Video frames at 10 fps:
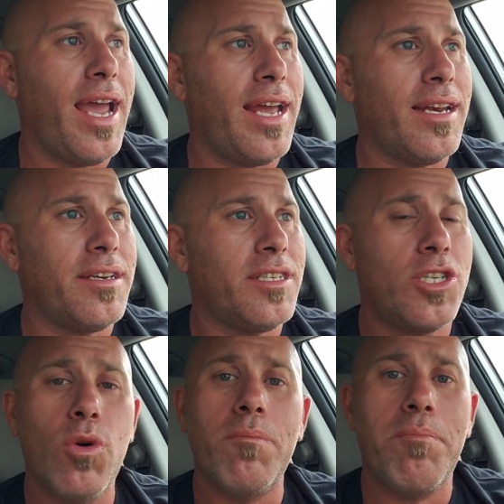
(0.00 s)
and
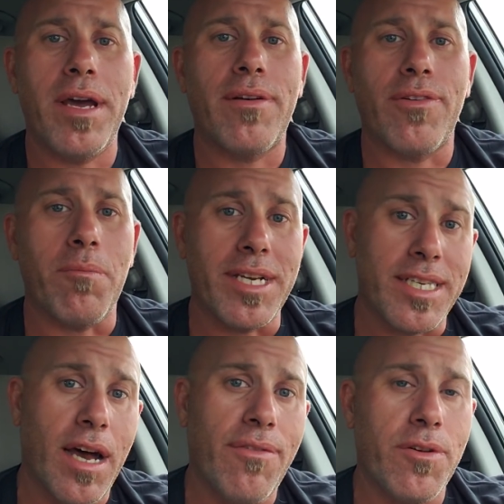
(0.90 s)
doing better for
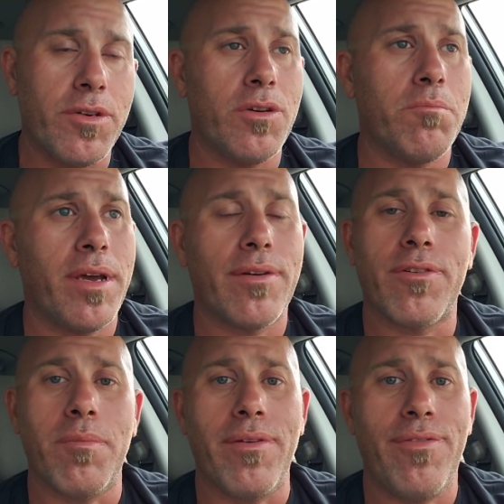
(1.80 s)
myself and doing better
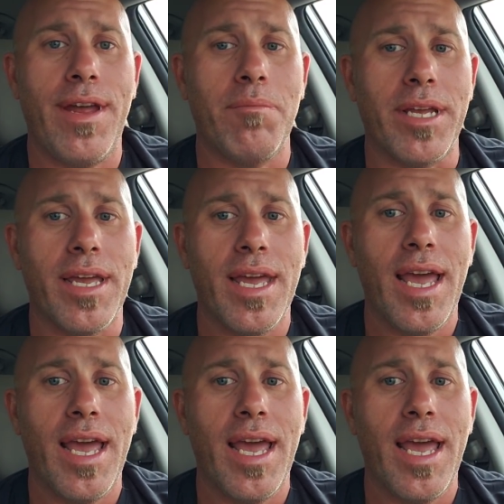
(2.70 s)
for my family.